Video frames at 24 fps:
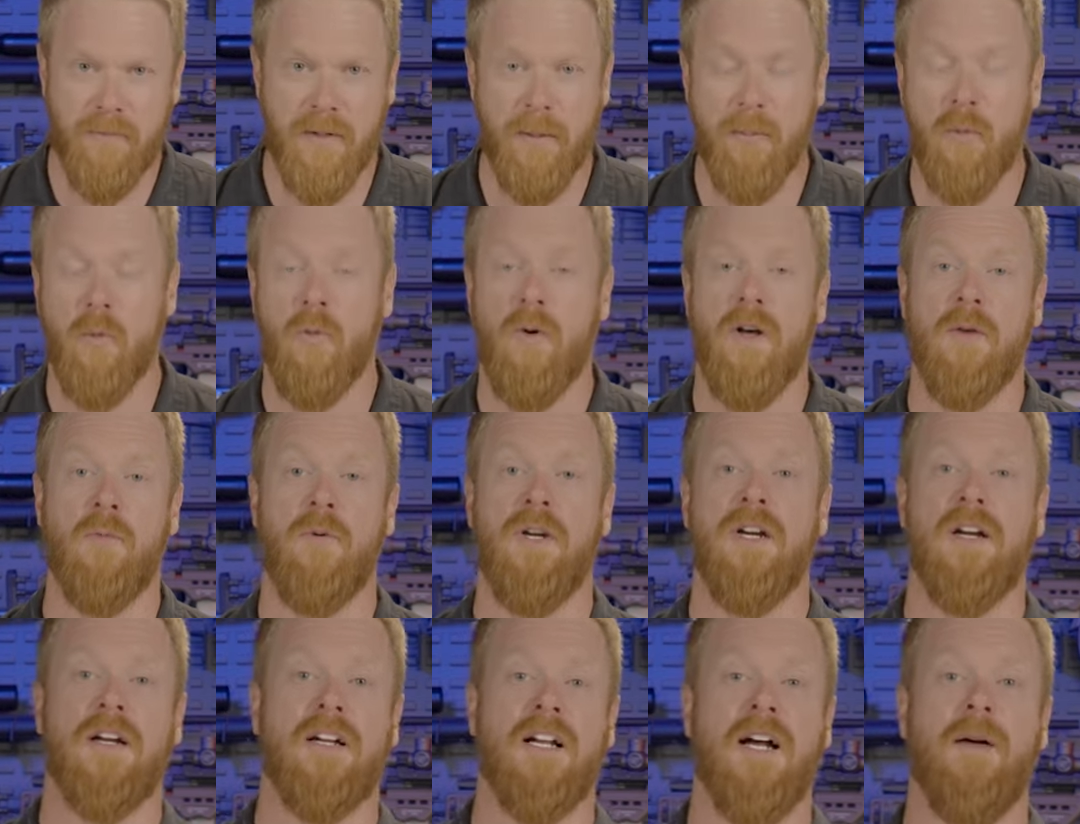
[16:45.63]
Number one,
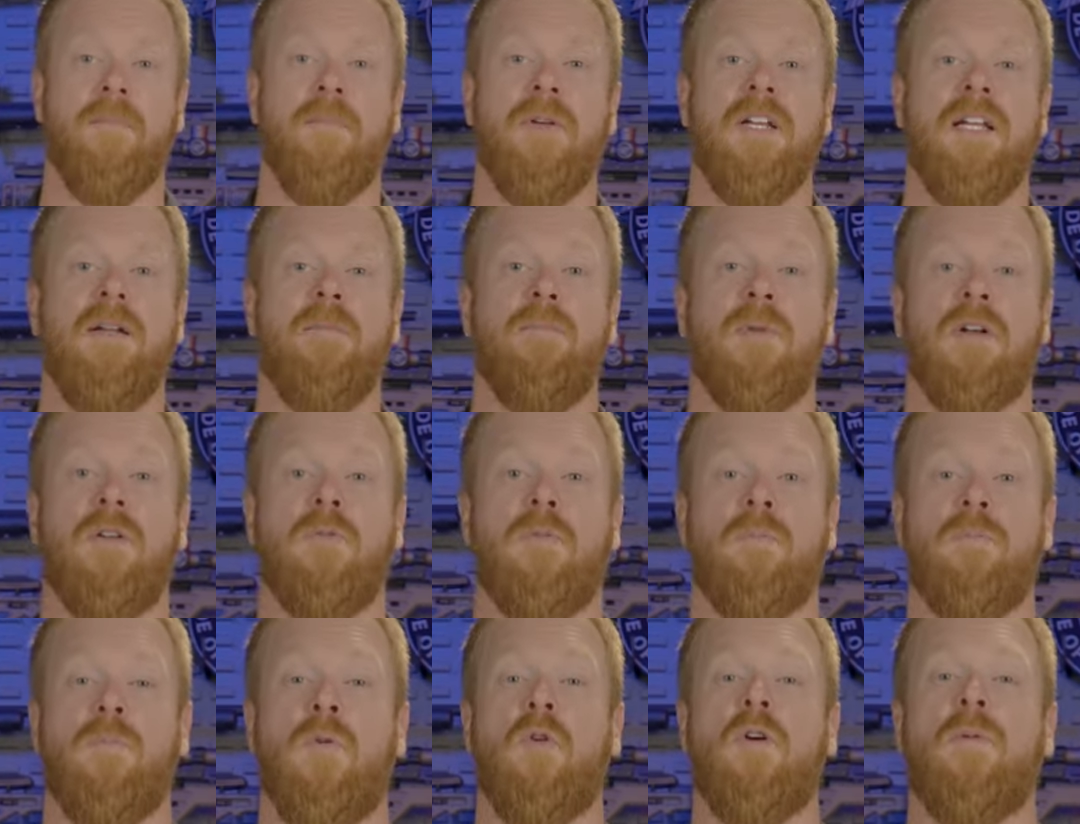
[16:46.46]
we are a company,
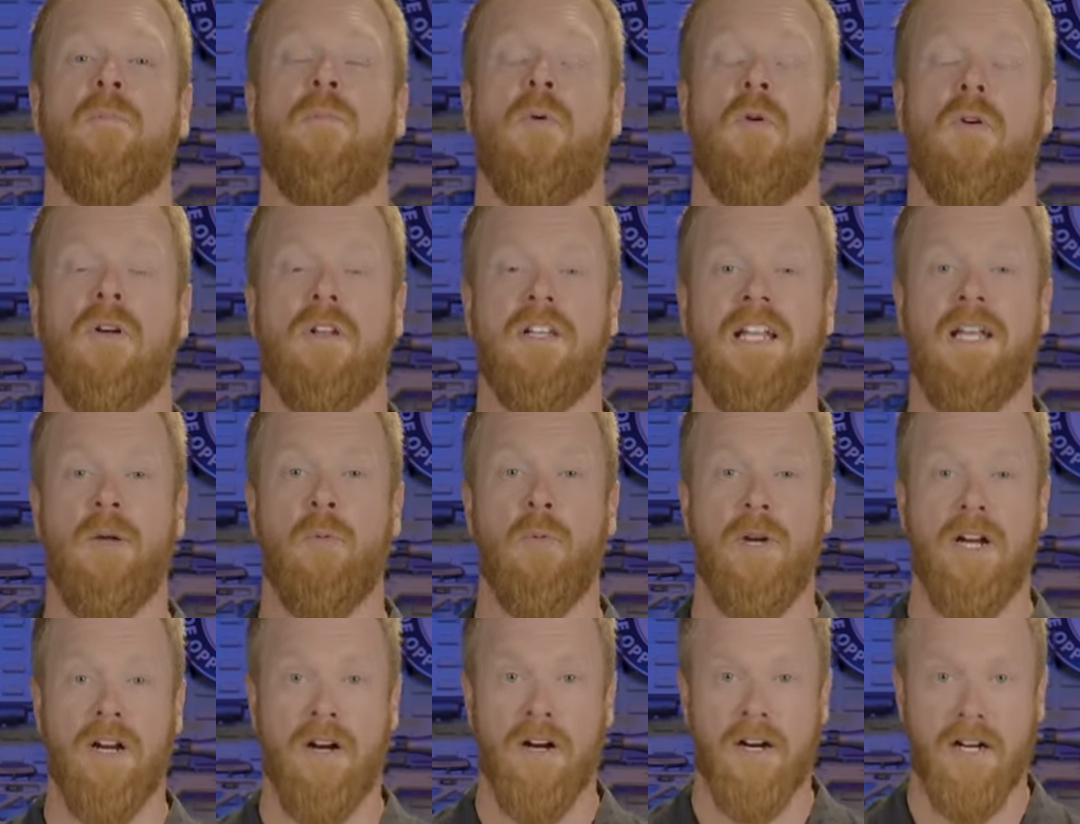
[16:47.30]
but more importantly,
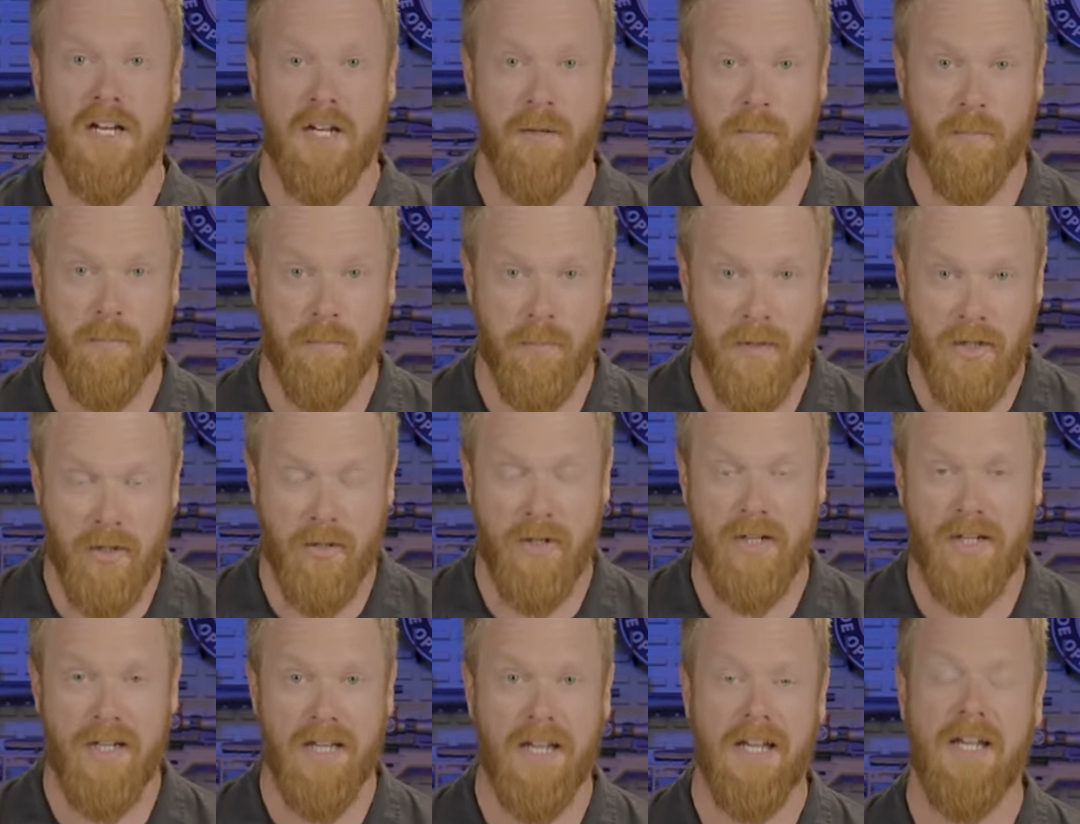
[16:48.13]
we are a
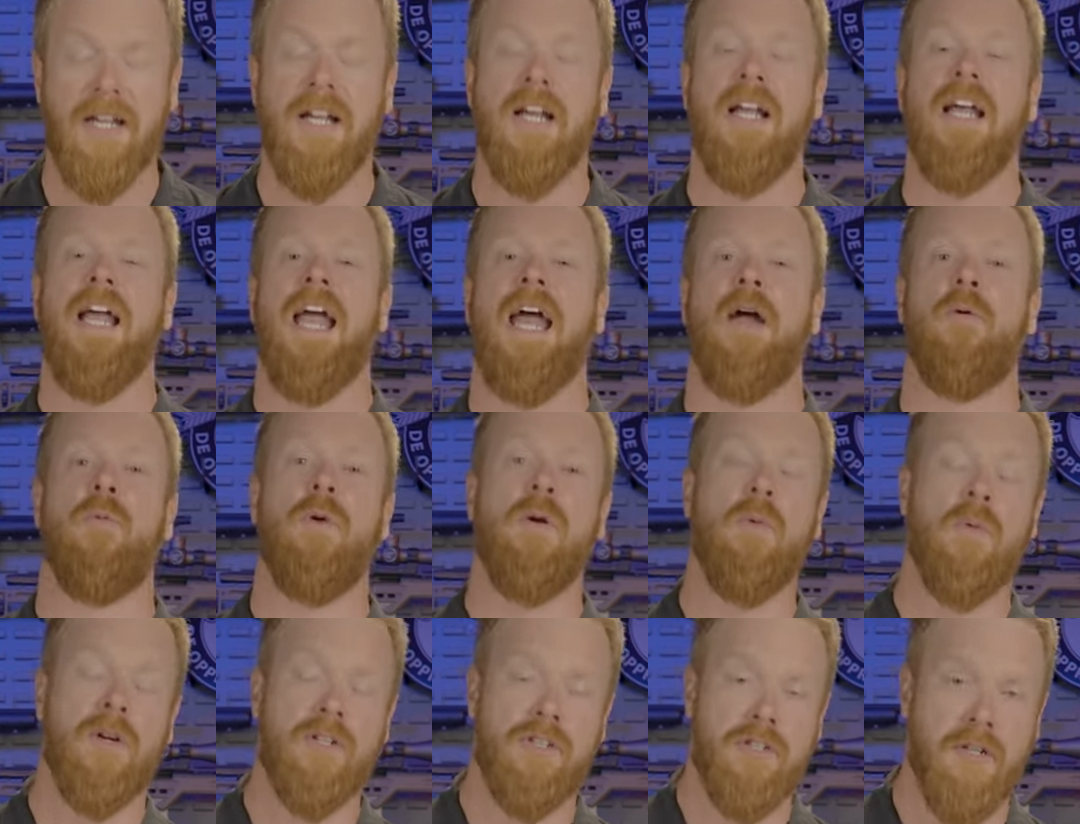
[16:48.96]
community and
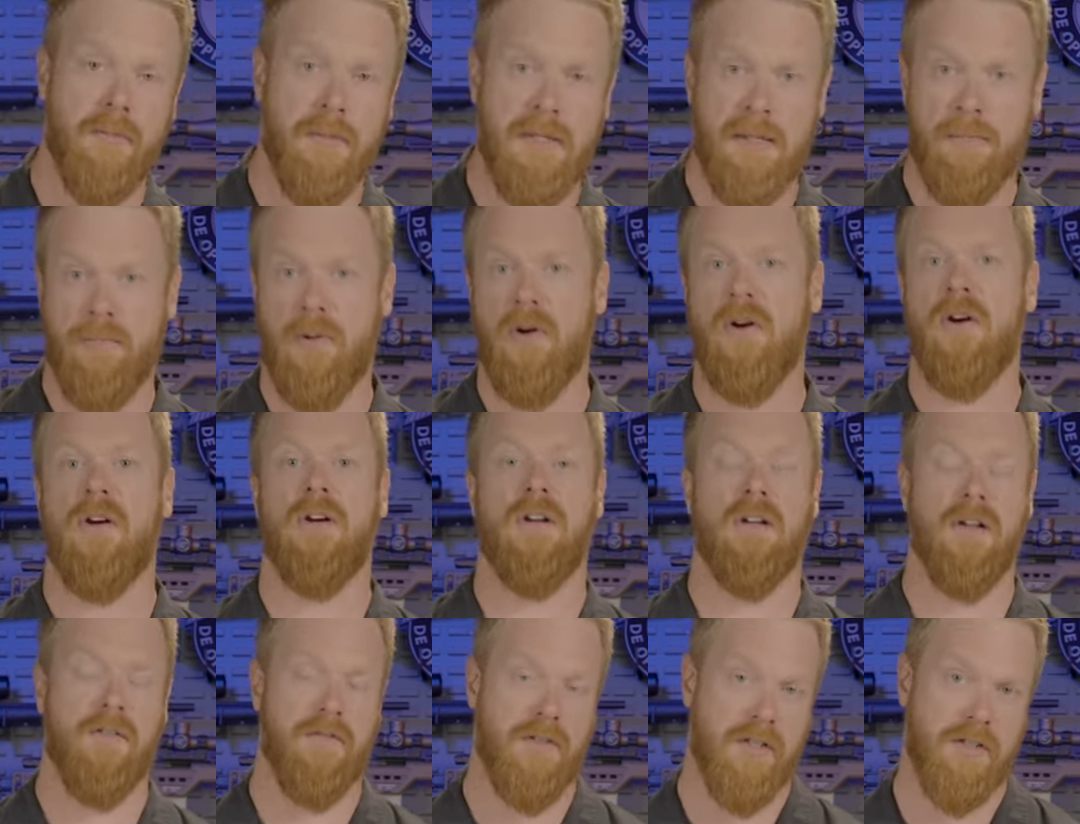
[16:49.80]
we want you to be
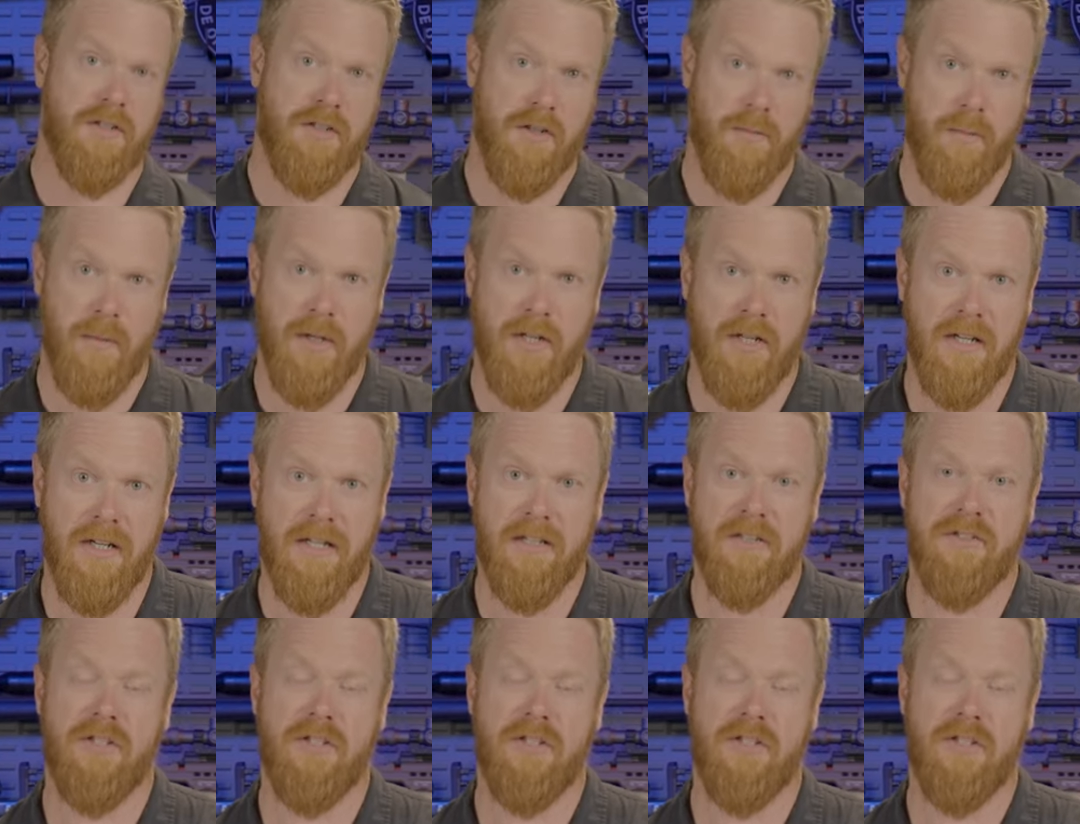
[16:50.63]
part of this community.